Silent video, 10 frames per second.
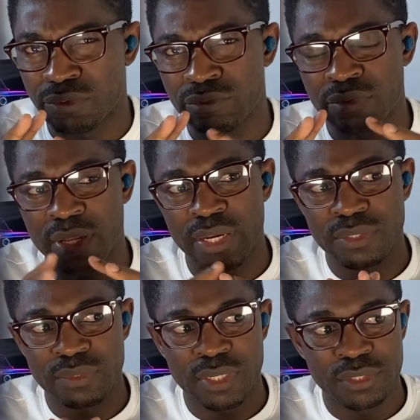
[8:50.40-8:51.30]
flight
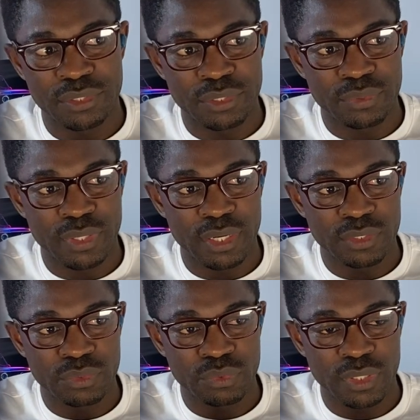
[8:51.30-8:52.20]
to Nigeria in
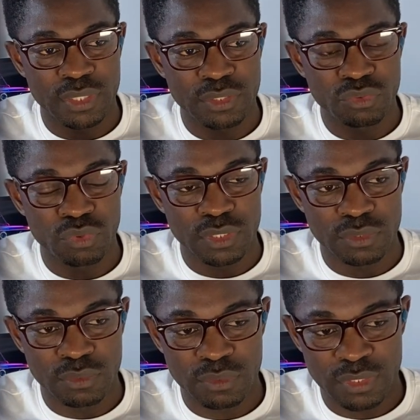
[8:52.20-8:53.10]

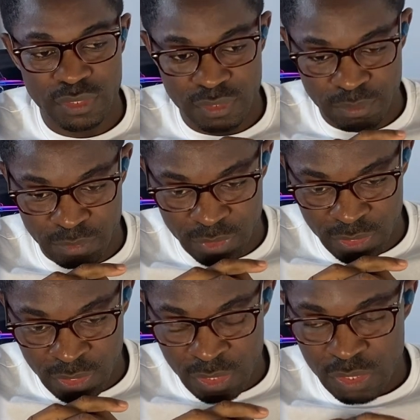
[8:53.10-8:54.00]
2022 in December.
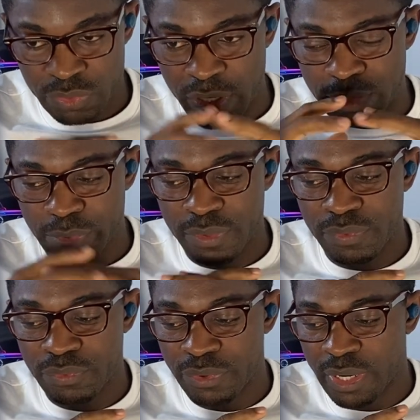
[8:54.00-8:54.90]
So I spent
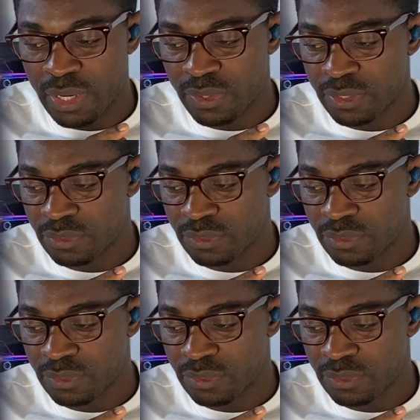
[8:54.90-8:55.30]
3 hours